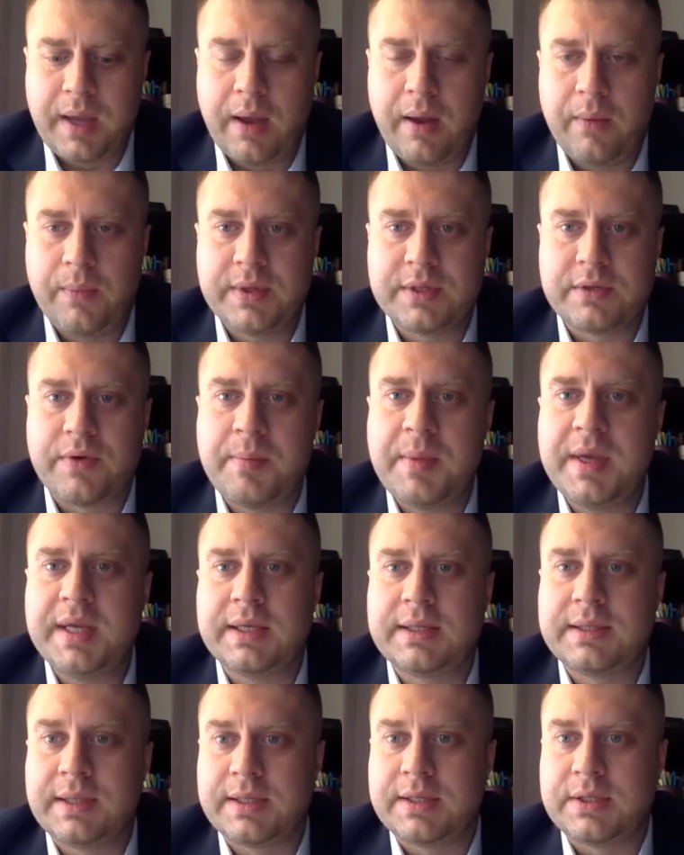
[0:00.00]
with
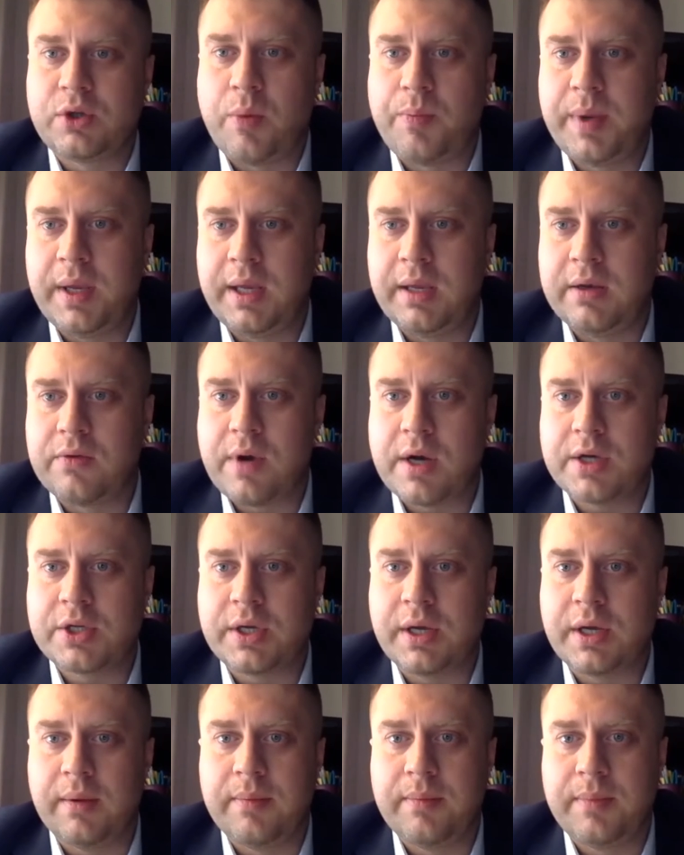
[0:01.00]
remittances stopping in
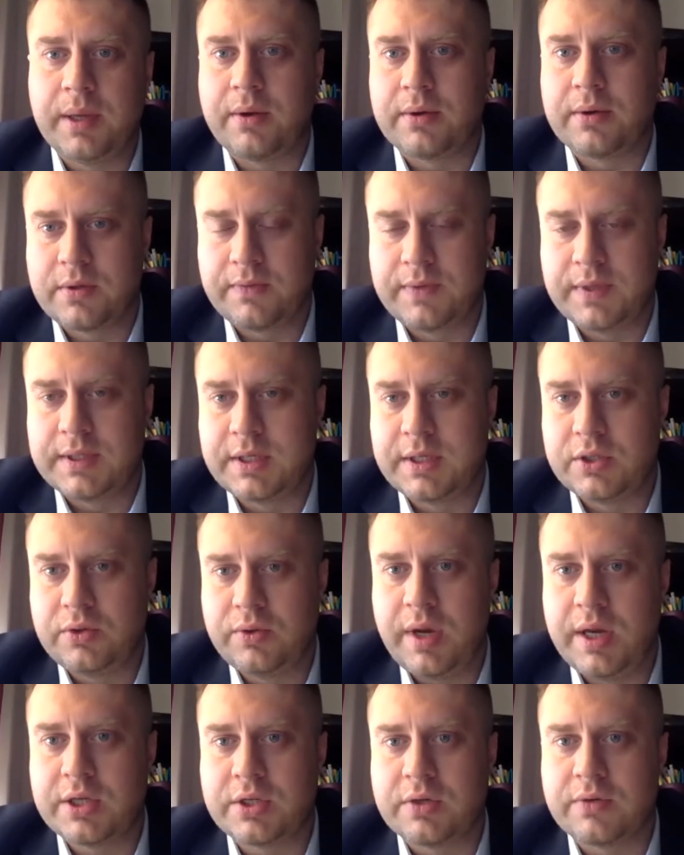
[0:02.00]
Russia because of the
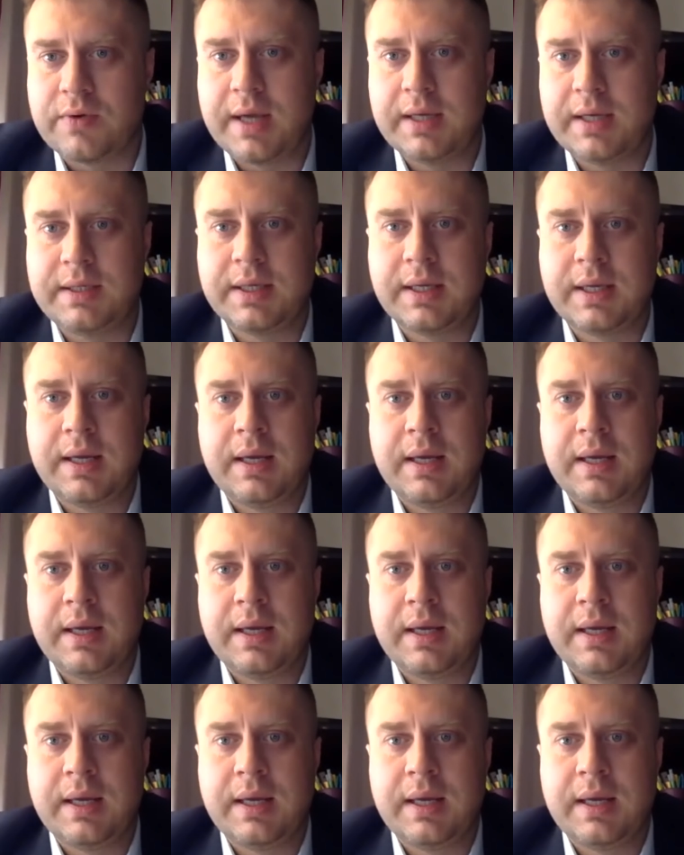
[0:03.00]
situation, right?